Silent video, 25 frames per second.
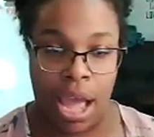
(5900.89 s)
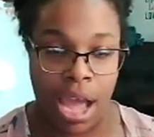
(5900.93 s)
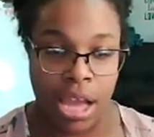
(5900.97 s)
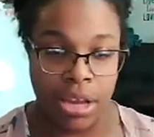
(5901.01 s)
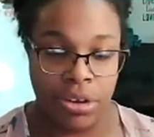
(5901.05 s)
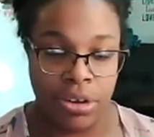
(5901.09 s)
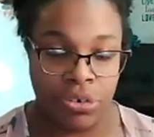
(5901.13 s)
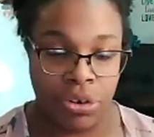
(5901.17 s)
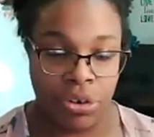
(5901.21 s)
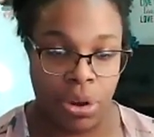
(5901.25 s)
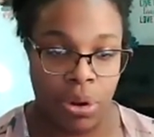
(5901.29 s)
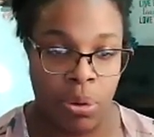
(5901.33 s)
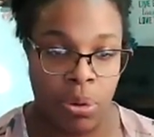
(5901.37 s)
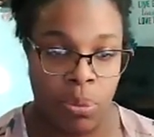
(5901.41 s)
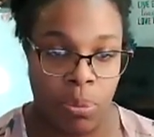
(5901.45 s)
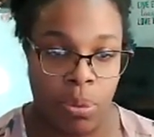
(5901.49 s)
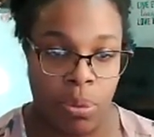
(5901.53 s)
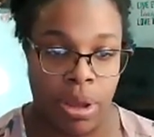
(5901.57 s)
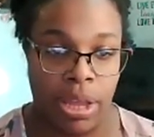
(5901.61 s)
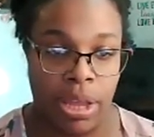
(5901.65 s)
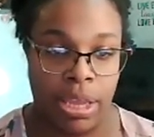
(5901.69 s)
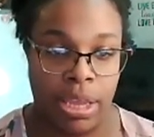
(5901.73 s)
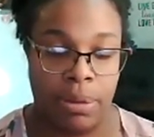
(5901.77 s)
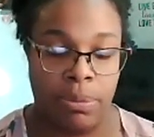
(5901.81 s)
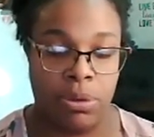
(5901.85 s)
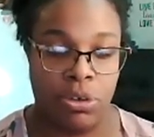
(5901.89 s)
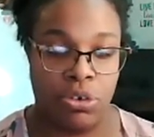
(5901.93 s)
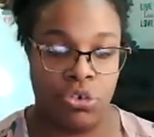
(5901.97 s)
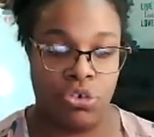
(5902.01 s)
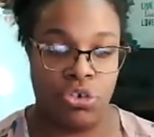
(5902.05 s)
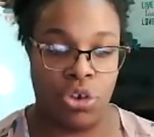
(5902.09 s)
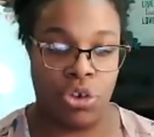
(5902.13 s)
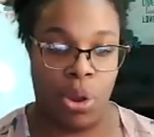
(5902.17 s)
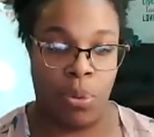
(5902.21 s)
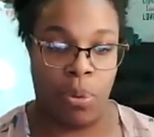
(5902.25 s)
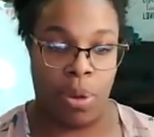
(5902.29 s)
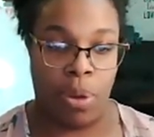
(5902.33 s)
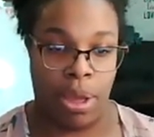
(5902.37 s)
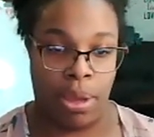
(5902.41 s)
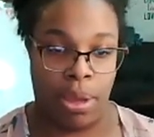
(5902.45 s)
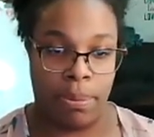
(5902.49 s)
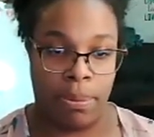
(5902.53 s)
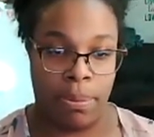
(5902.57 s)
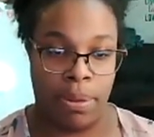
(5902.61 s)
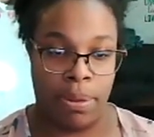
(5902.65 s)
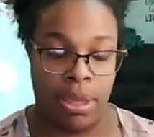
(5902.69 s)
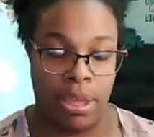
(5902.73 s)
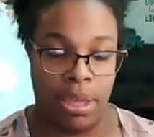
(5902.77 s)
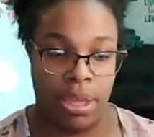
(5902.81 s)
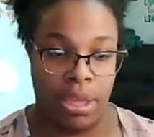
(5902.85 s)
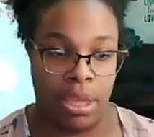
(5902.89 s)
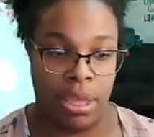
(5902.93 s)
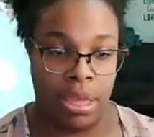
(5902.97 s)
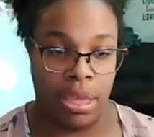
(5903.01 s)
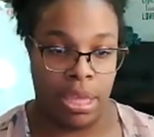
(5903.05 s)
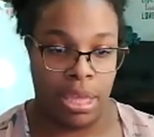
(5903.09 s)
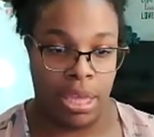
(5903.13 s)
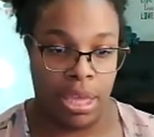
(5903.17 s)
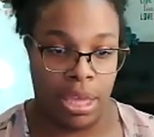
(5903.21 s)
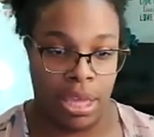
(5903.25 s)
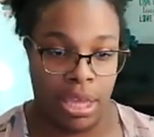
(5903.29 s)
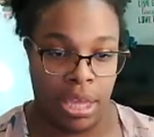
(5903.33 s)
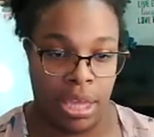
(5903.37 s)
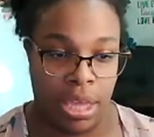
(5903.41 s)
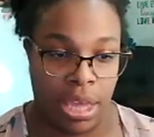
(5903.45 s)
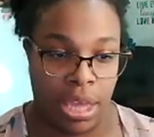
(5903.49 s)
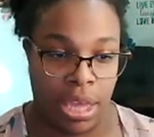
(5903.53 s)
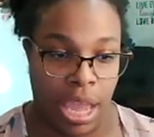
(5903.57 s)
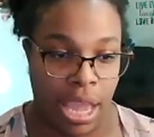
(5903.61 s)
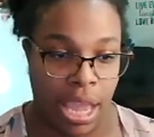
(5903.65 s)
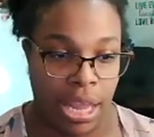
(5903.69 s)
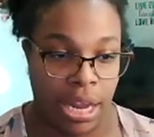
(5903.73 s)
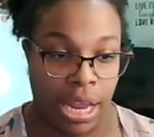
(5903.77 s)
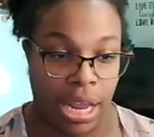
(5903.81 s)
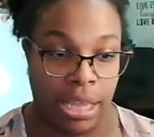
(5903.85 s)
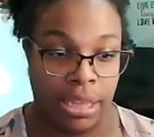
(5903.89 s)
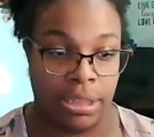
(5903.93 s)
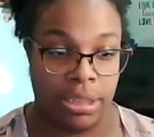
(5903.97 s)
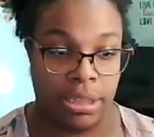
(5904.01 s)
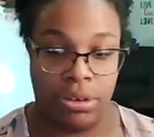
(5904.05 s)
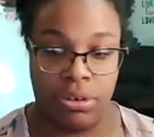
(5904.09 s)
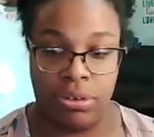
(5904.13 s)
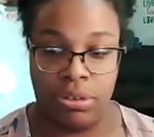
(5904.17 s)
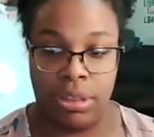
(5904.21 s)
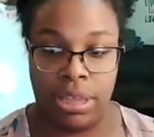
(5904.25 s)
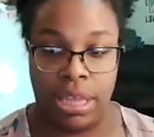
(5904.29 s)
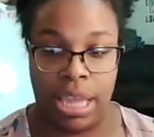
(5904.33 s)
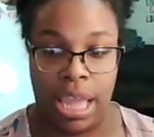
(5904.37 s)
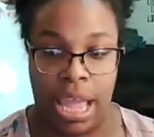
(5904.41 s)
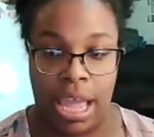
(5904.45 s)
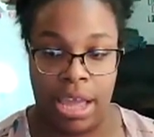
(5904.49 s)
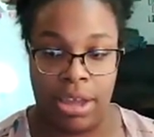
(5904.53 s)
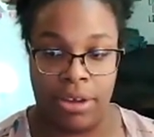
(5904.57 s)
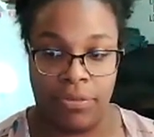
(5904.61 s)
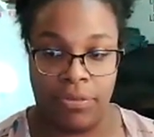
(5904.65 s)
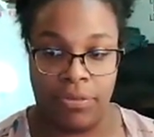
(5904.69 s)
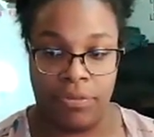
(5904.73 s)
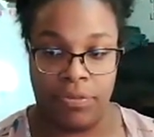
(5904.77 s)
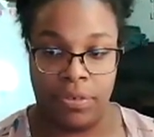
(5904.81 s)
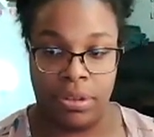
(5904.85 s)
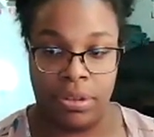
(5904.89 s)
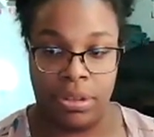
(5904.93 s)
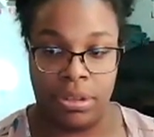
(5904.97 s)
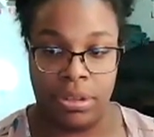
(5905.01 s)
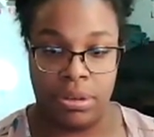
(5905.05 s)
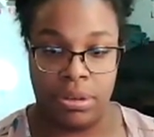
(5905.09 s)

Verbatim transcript: I don't want him to show up and I literally have